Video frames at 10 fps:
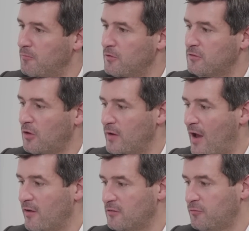So
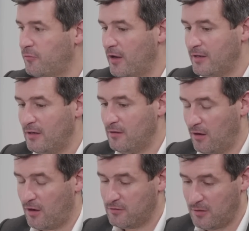now it's finding,
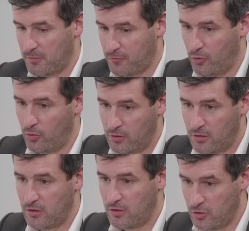like I said before,
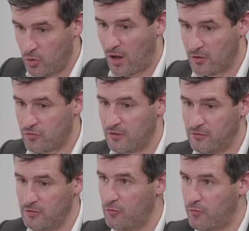new
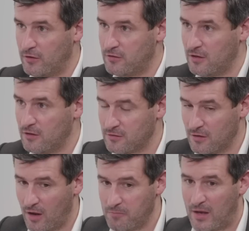countries, new frontiers,
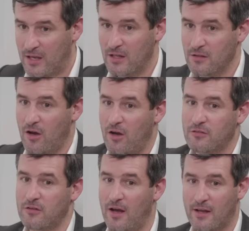and making
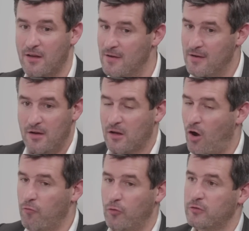darts like
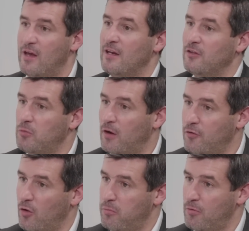golf or tennis, where if
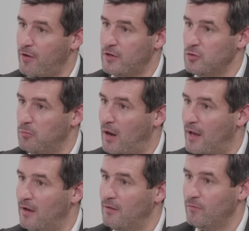you're a professional
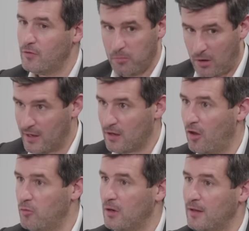player, you're playing
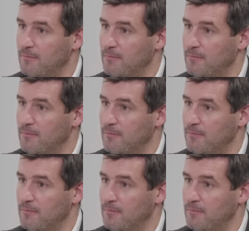globally.